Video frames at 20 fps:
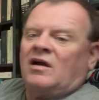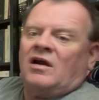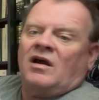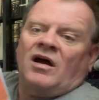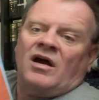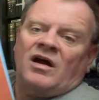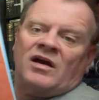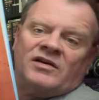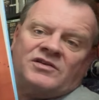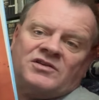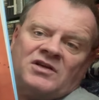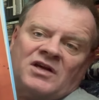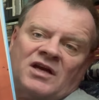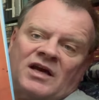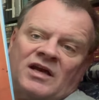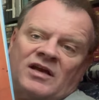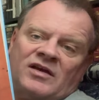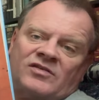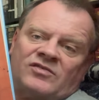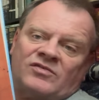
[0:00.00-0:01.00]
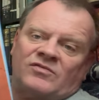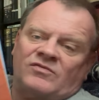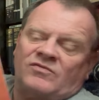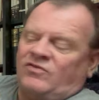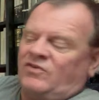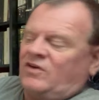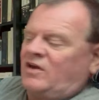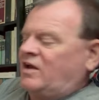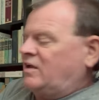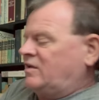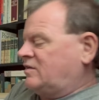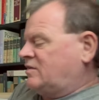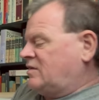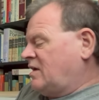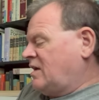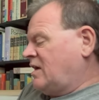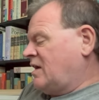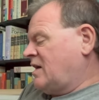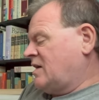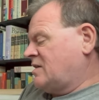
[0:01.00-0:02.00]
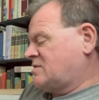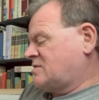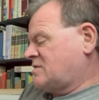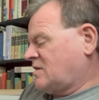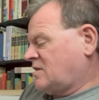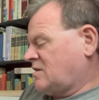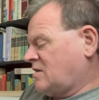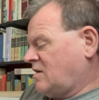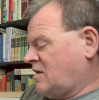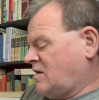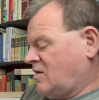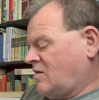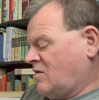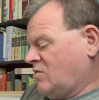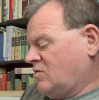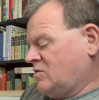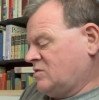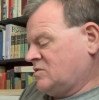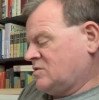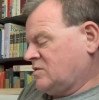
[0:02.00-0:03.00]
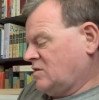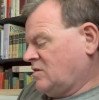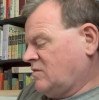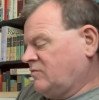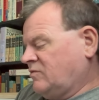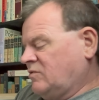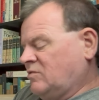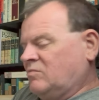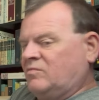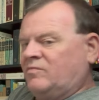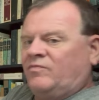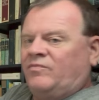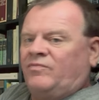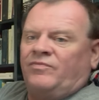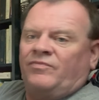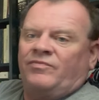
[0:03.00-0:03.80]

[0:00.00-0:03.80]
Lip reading: are just fantastic. I always loved them.